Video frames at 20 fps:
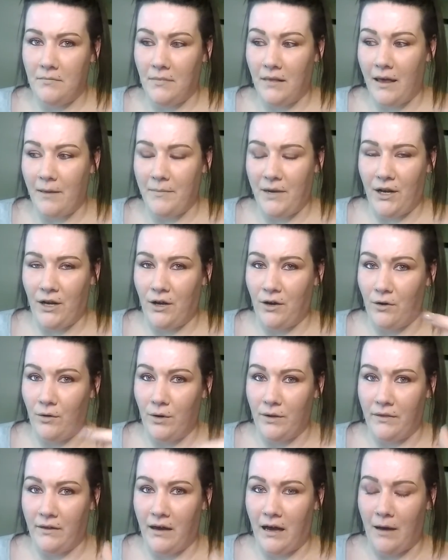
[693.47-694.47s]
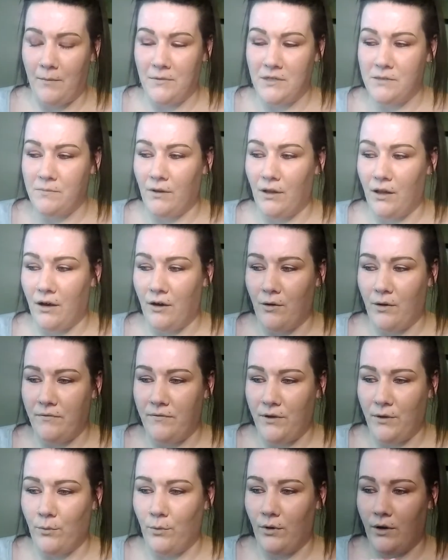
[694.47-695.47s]
let me know in the comments below
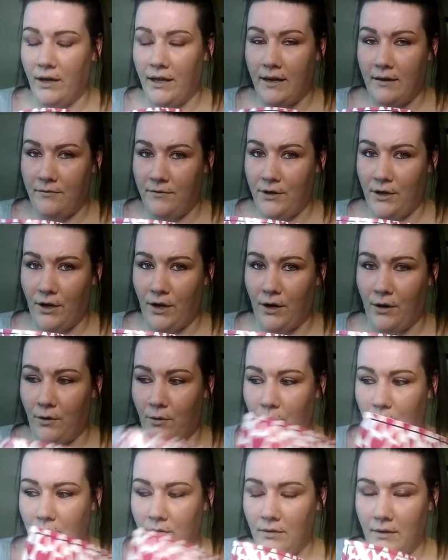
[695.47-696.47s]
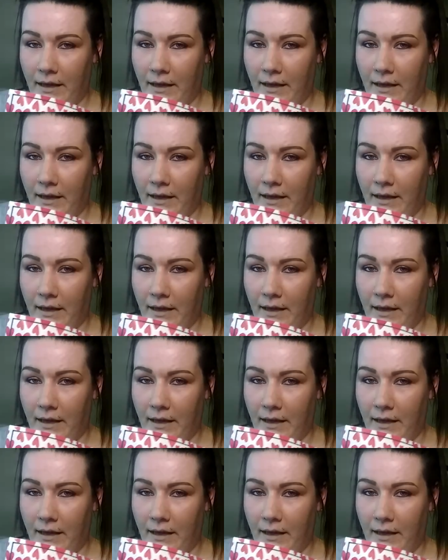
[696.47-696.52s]
if you would, if you know,